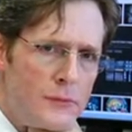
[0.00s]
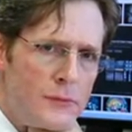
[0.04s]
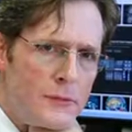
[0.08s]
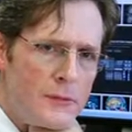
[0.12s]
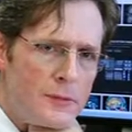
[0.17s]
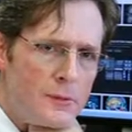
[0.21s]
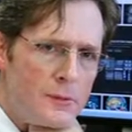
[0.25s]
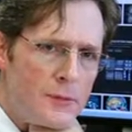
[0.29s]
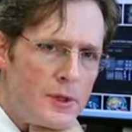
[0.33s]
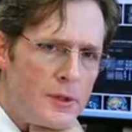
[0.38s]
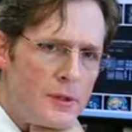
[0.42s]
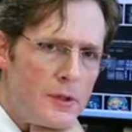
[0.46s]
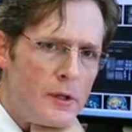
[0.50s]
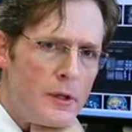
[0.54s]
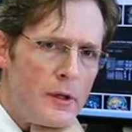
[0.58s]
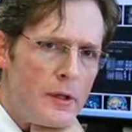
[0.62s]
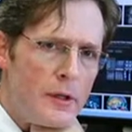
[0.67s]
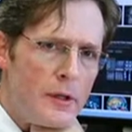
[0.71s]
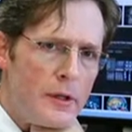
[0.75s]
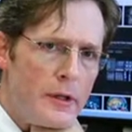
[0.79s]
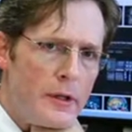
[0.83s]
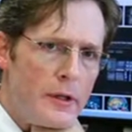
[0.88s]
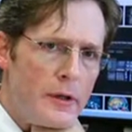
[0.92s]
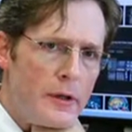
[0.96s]
I'm
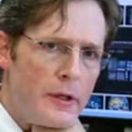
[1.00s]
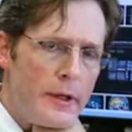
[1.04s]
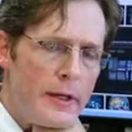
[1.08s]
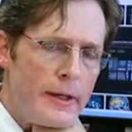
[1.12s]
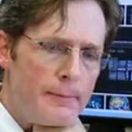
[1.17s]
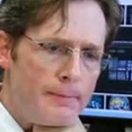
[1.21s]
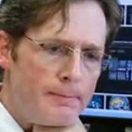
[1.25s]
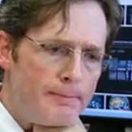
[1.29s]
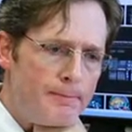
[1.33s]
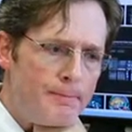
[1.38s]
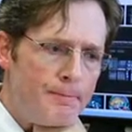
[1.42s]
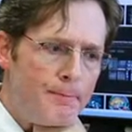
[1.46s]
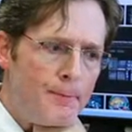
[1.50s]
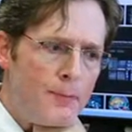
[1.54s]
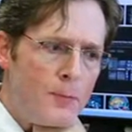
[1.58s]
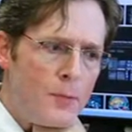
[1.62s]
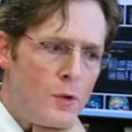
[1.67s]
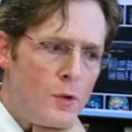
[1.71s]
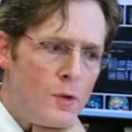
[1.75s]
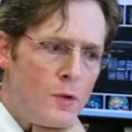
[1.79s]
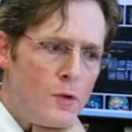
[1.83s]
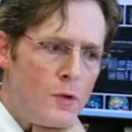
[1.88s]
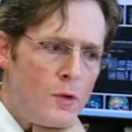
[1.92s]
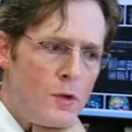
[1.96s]
sorry to hear that.
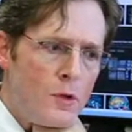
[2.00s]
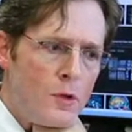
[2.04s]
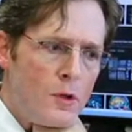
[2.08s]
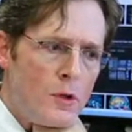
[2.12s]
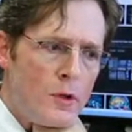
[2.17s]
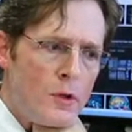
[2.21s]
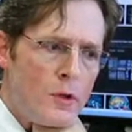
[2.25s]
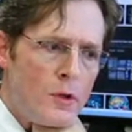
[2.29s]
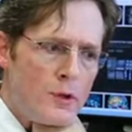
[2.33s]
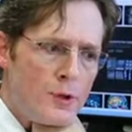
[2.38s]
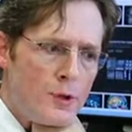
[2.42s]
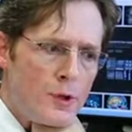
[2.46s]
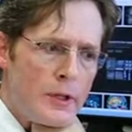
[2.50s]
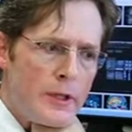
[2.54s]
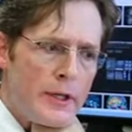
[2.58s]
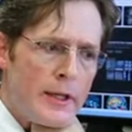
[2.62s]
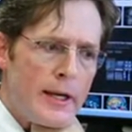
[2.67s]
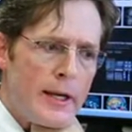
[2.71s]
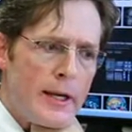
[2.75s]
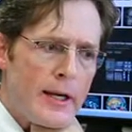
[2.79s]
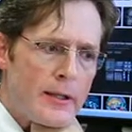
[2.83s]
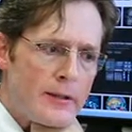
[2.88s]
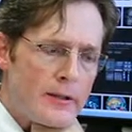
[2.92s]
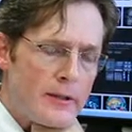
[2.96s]
Jenny
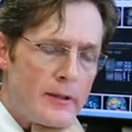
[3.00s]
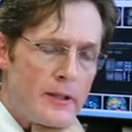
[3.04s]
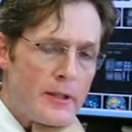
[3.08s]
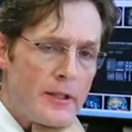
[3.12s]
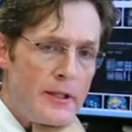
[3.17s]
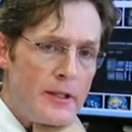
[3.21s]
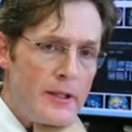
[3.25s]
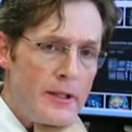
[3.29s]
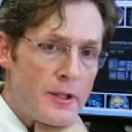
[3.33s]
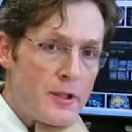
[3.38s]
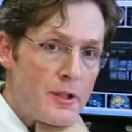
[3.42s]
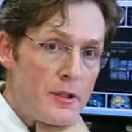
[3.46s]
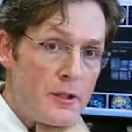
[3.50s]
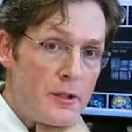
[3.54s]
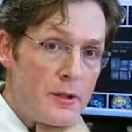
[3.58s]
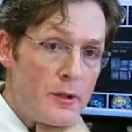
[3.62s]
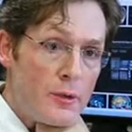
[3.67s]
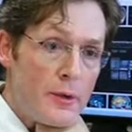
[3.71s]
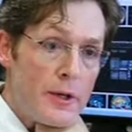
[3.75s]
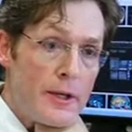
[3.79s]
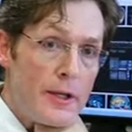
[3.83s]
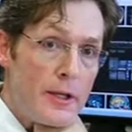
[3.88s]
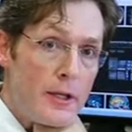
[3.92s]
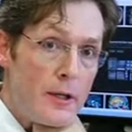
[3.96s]
has the condition
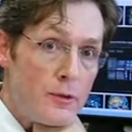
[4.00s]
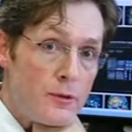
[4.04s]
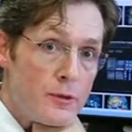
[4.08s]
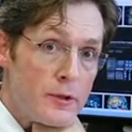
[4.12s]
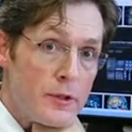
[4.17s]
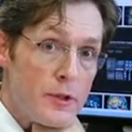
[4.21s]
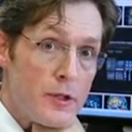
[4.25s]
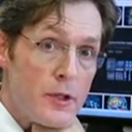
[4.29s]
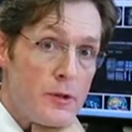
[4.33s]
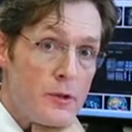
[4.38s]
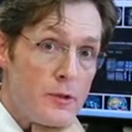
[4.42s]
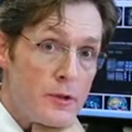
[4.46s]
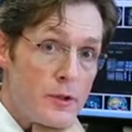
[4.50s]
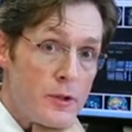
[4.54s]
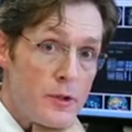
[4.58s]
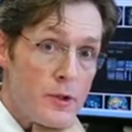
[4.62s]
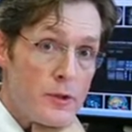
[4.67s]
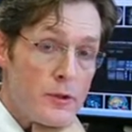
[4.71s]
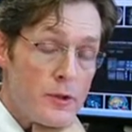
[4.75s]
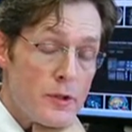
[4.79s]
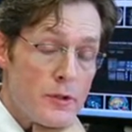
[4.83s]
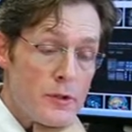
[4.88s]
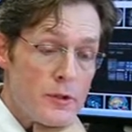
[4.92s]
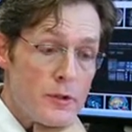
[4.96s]

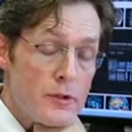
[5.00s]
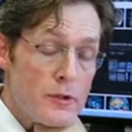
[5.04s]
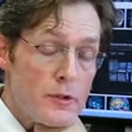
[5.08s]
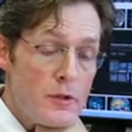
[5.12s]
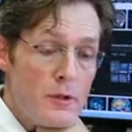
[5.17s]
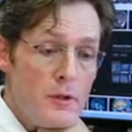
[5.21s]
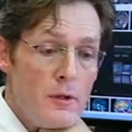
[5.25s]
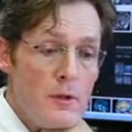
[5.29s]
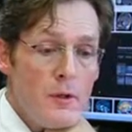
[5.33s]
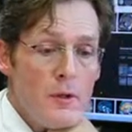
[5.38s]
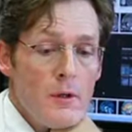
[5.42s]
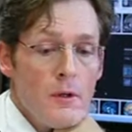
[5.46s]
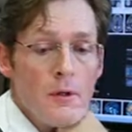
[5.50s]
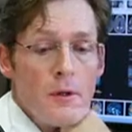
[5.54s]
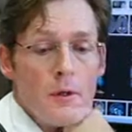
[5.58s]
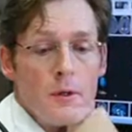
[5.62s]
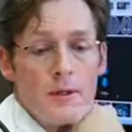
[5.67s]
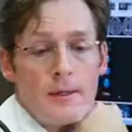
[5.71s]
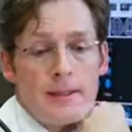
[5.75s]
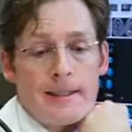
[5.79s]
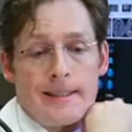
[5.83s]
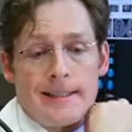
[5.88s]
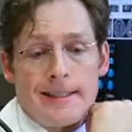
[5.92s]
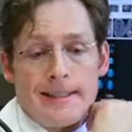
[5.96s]
craniosynostosis.
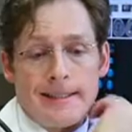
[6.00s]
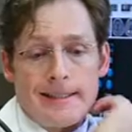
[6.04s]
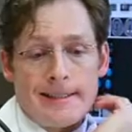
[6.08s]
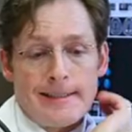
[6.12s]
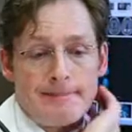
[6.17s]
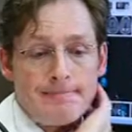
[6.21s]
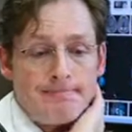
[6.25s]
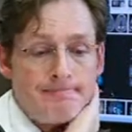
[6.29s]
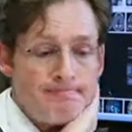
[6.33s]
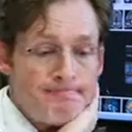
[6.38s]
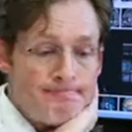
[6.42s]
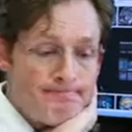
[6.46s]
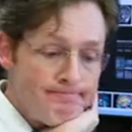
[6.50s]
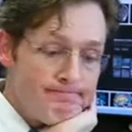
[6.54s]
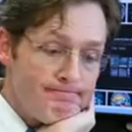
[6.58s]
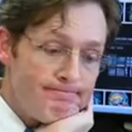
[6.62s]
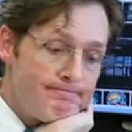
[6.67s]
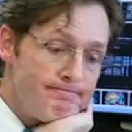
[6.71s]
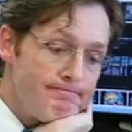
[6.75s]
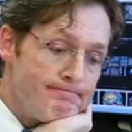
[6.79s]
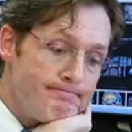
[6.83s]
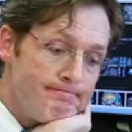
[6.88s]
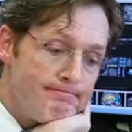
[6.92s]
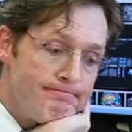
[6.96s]
Um,
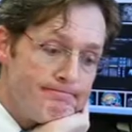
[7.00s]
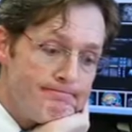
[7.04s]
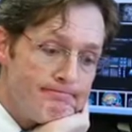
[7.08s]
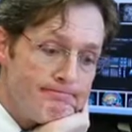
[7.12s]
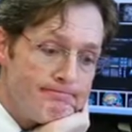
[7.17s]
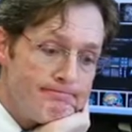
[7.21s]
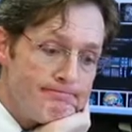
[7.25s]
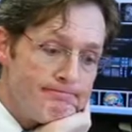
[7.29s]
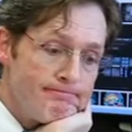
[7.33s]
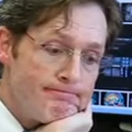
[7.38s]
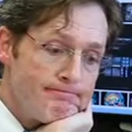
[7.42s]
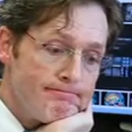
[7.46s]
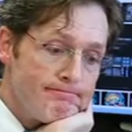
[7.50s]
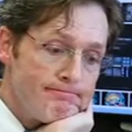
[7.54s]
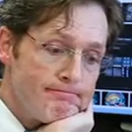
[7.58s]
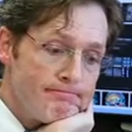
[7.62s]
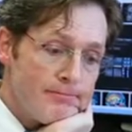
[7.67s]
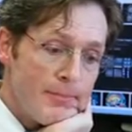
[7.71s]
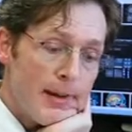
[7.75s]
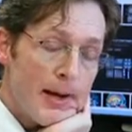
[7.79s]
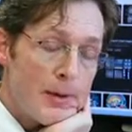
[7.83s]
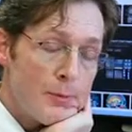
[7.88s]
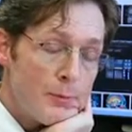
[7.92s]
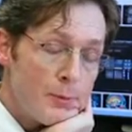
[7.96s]

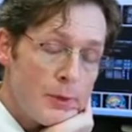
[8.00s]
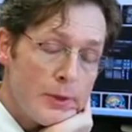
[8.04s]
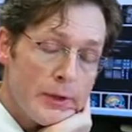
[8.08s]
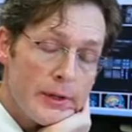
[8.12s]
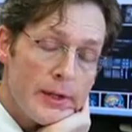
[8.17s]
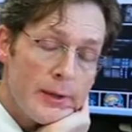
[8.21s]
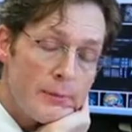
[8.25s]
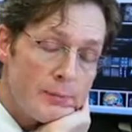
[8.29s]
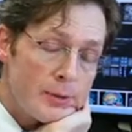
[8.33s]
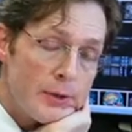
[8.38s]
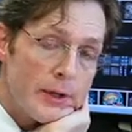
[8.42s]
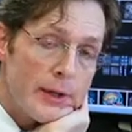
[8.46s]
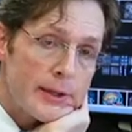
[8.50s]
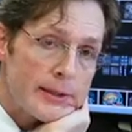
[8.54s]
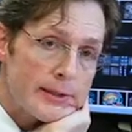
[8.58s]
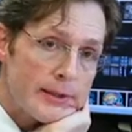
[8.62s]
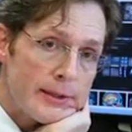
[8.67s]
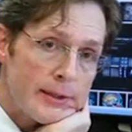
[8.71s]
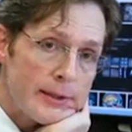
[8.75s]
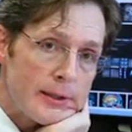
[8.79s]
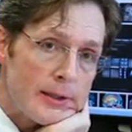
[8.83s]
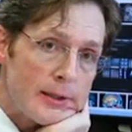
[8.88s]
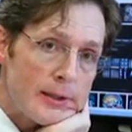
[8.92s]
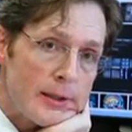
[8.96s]
I'm really impressed
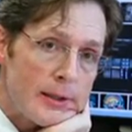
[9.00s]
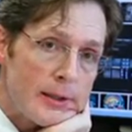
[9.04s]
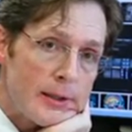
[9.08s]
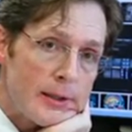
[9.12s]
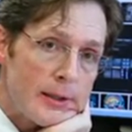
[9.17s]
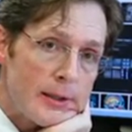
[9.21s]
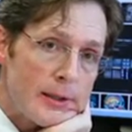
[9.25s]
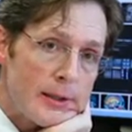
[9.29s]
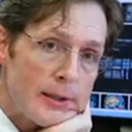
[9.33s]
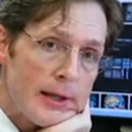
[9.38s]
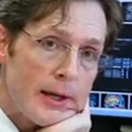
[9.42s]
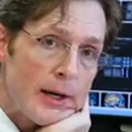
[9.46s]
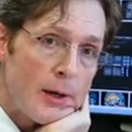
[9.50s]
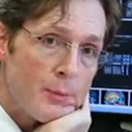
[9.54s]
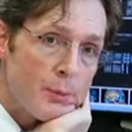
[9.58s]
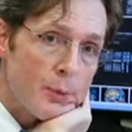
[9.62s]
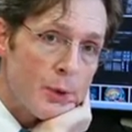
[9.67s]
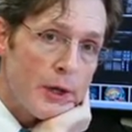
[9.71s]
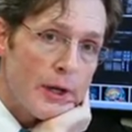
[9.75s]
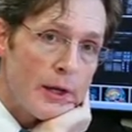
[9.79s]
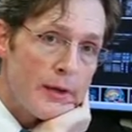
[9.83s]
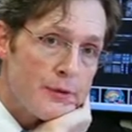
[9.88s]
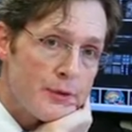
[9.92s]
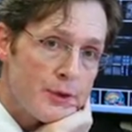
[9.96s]
at how
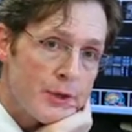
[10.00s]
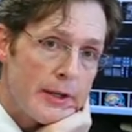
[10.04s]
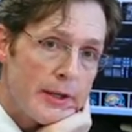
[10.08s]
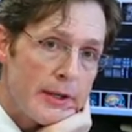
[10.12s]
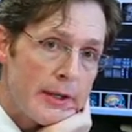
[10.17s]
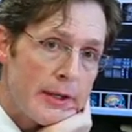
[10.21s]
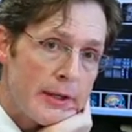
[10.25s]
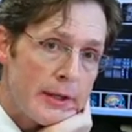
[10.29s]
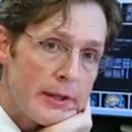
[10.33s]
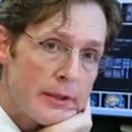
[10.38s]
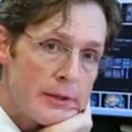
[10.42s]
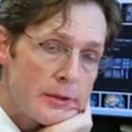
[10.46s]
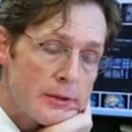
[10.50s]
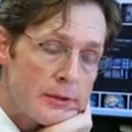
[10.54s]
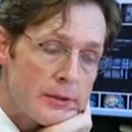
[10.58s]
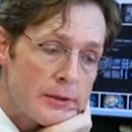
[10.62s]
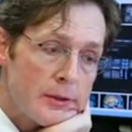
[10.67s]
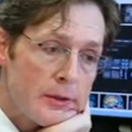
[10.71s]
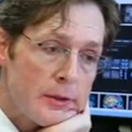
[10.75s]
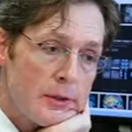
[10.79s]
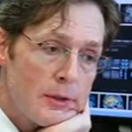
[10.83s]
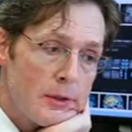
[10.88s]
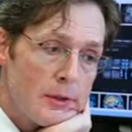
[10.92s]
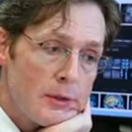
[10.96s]
brave Jenny is.
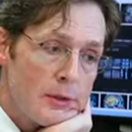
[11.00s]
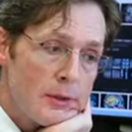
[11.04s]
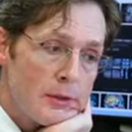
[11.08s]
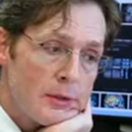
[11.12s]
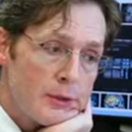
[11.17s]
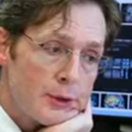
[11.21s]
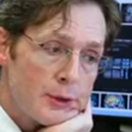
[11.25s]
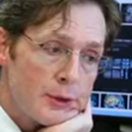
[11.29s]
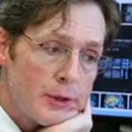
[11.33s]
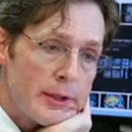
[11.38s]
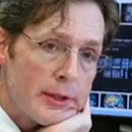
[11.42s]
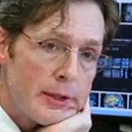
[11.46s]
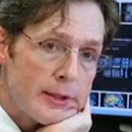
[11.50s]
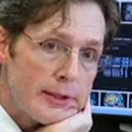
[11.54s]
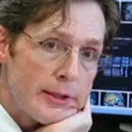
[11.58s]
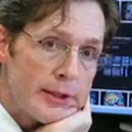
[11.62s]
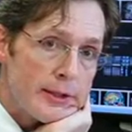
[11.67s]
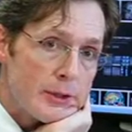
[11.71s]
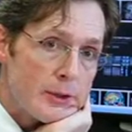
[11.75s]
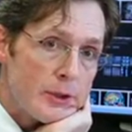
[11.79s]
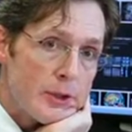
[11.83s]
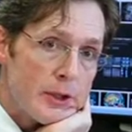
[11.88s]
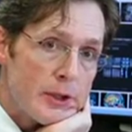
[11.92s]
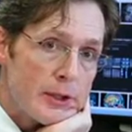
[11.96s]
She is a
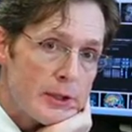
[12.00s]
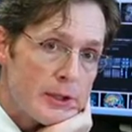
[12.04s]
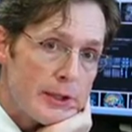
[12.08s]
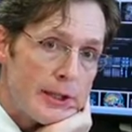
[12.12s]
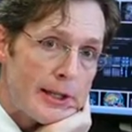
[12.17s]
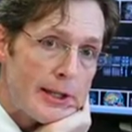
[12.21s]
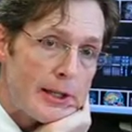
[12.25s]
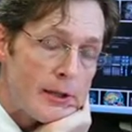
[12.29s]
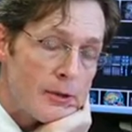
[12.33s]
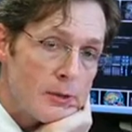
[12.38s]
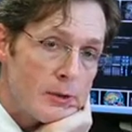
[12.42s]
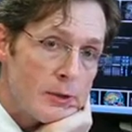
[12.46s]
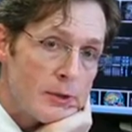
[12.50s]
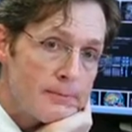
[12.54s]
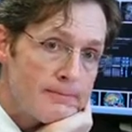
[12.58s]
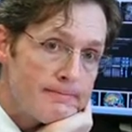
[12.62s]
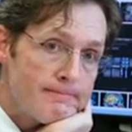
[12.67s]
strong child.